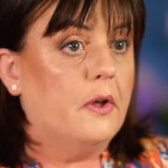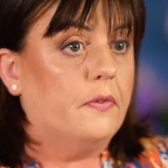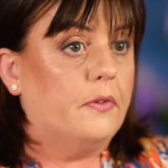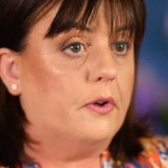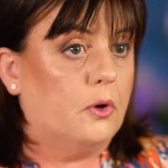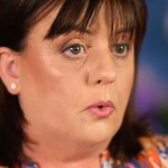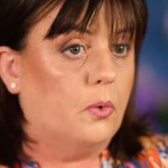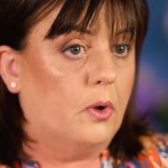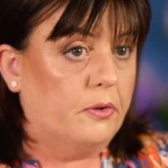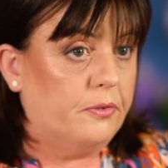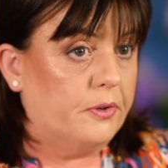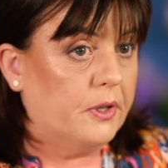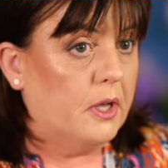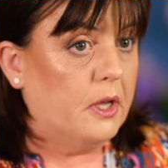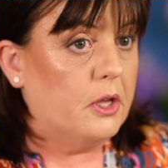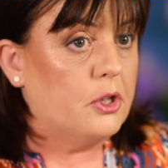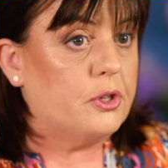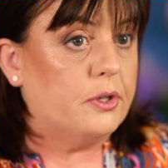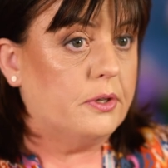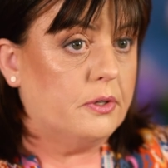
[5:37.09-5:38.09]
their
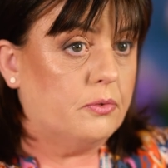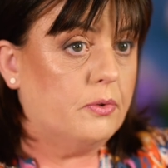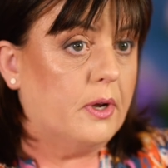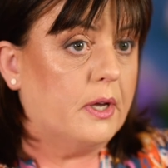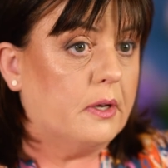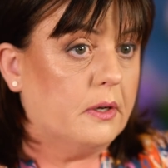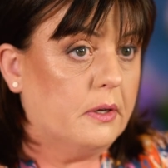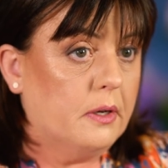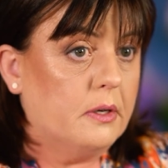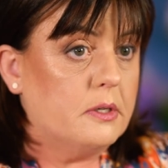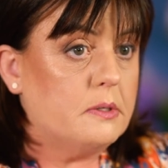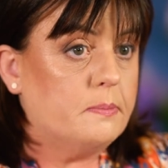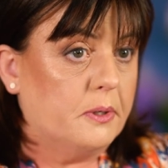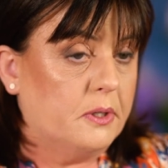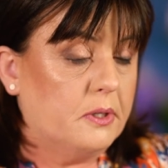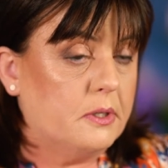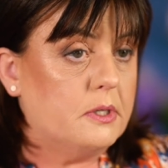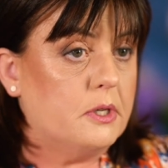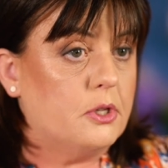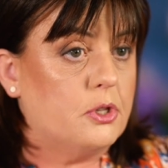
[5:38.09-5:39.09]
qualification is recognised by
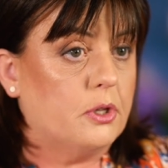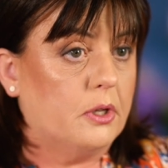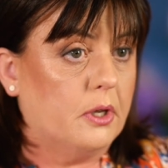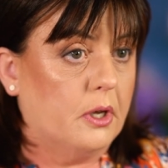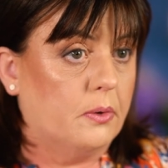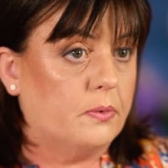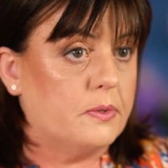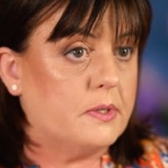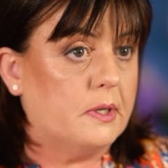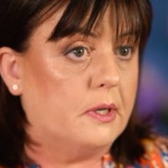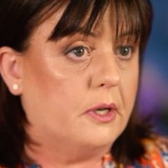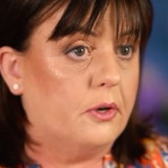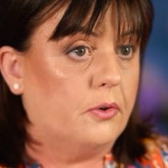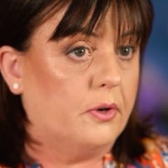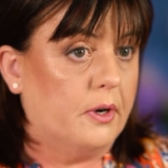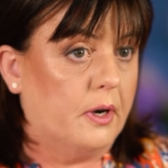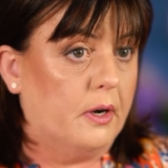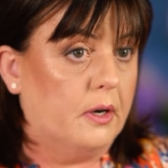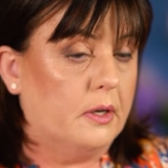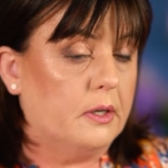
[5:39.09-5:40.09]
the Teaching Council here
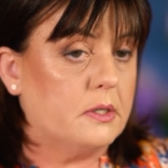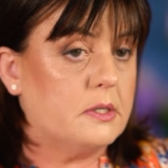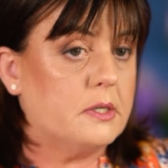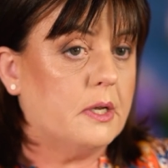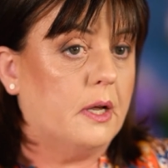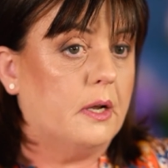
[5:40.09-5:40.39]
in Ireland.